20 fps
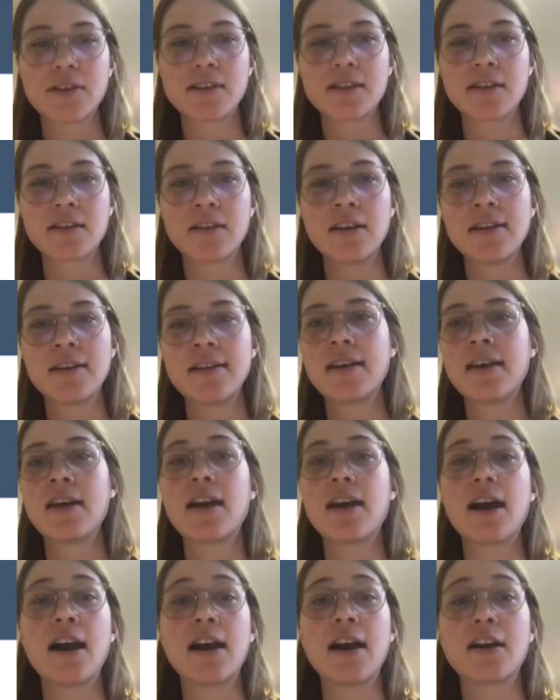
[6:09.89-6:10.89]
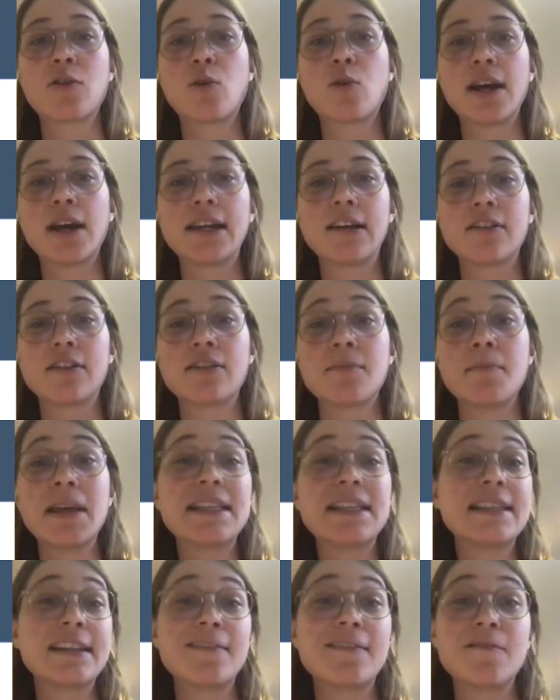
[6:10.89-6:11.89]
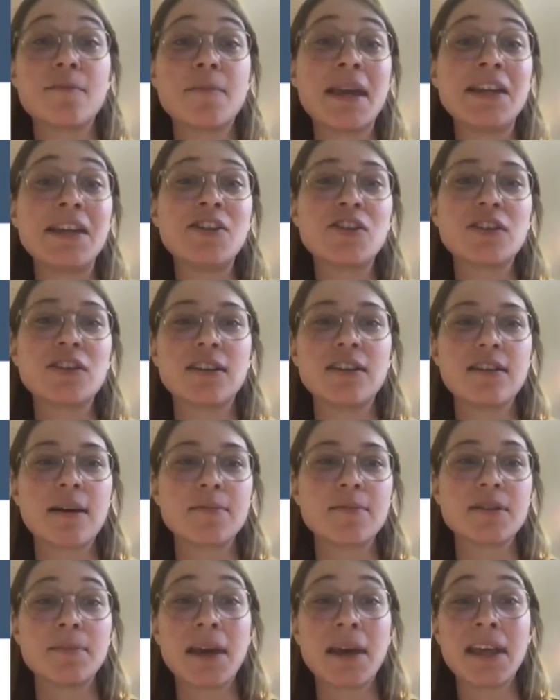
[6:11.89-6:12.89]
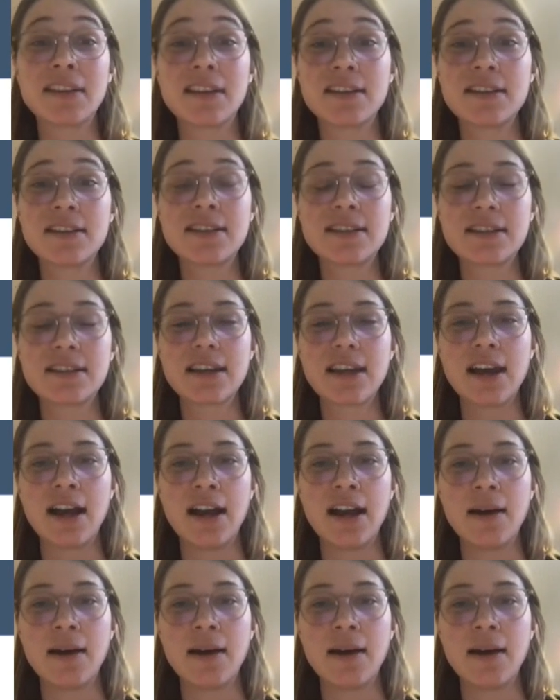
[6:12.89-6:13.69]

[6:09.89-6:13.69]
So quite a lot of missing information in terms of methods